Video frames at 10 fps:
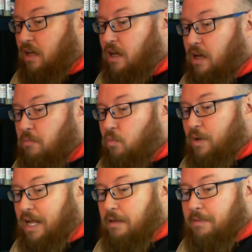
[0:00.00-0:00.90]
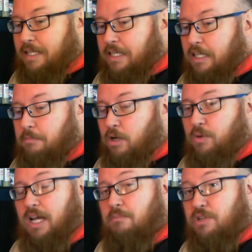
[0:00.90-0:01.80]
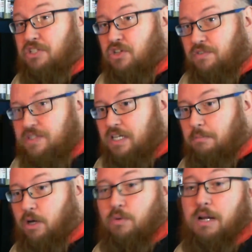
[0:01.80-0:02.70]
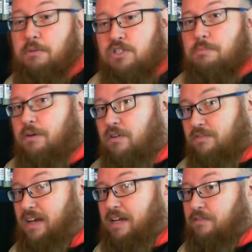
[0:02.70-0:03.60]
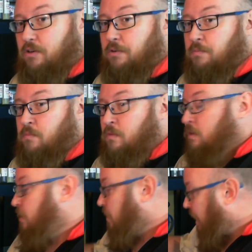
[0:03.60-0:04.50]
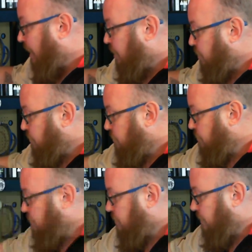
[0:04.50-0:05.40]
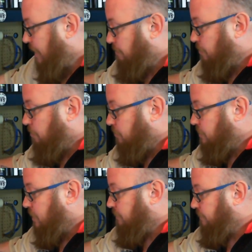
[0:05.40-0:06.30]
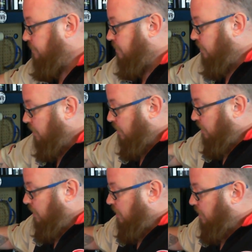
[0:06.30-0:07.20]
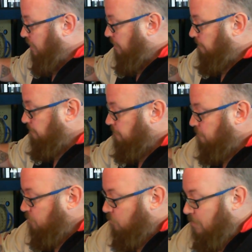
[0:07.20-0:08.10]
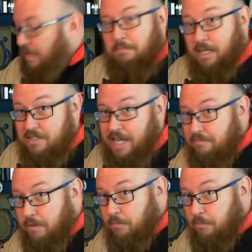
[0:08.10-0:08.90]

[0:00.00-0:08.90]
When I'm cleaning a ball, when I'm resurfacing a ball, when I'm using my reviver, I use that purple stuff. I'm not a staff member.